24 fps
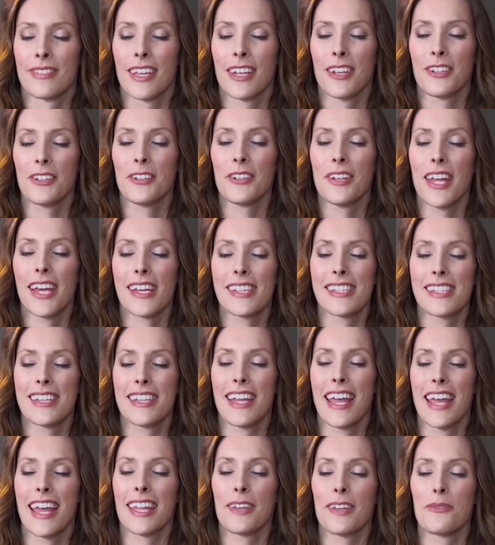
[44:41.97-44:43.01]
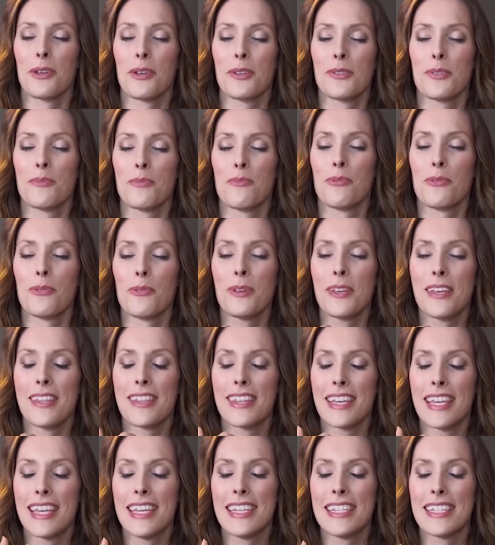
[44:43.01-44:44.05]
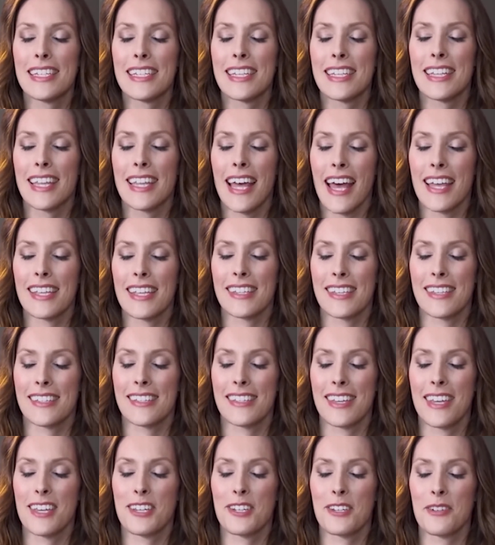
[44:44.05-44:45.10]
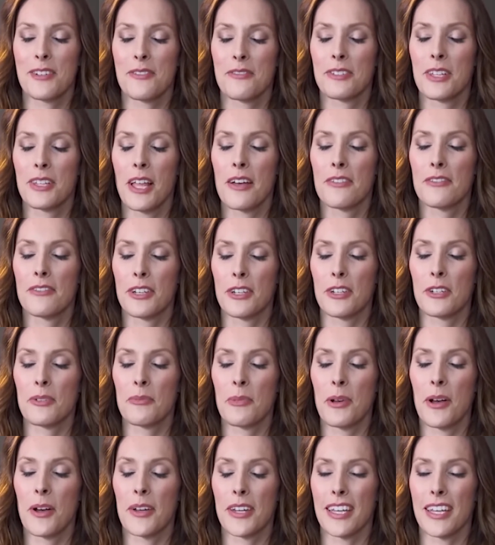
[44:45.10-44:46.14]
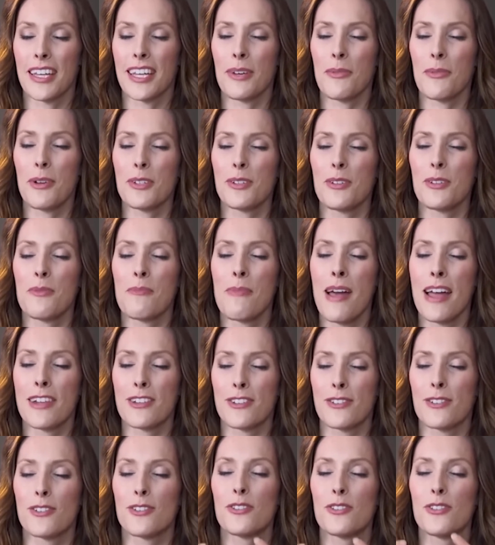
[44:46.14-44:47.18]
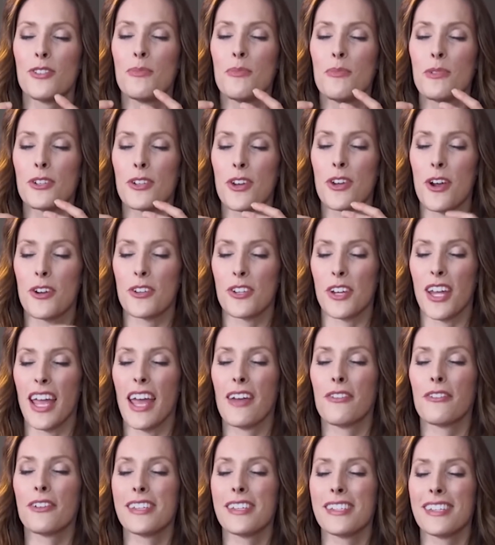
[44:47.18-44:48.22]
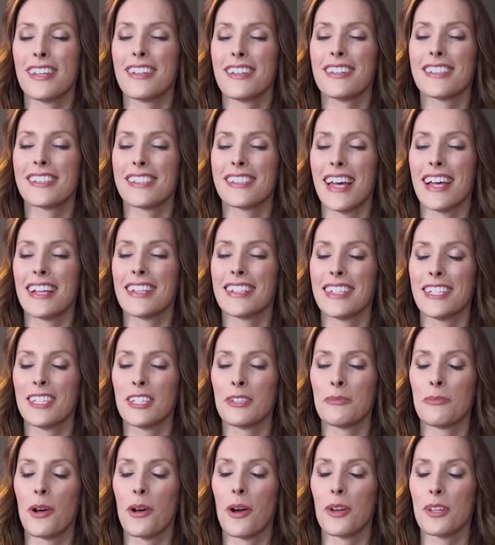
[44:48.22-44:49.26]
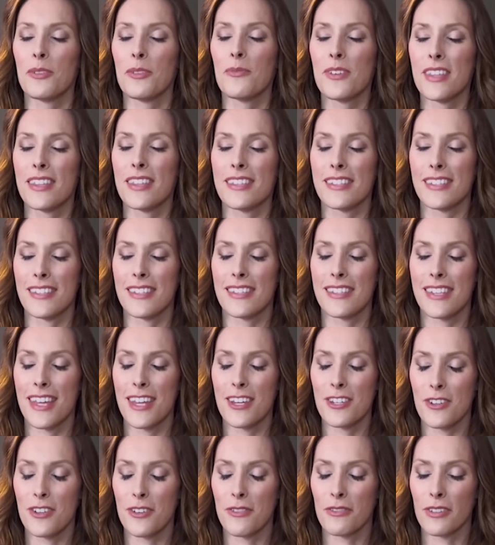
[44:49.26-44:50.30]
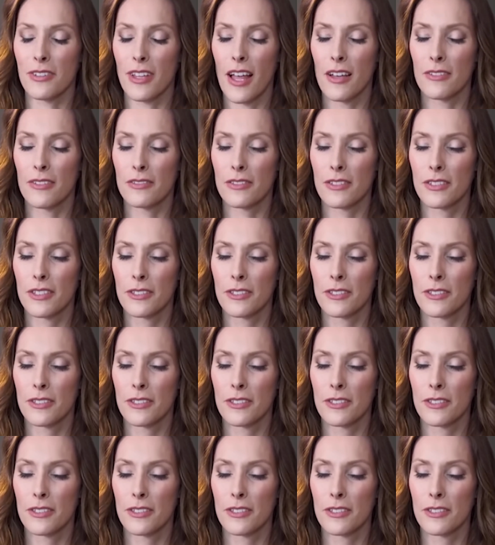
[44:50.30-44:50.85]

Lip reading: And on your next inhale, I want you to breathe into that sensation of love in your body. And I want you to imagine supercharging every single cell in your body with the sensation of love.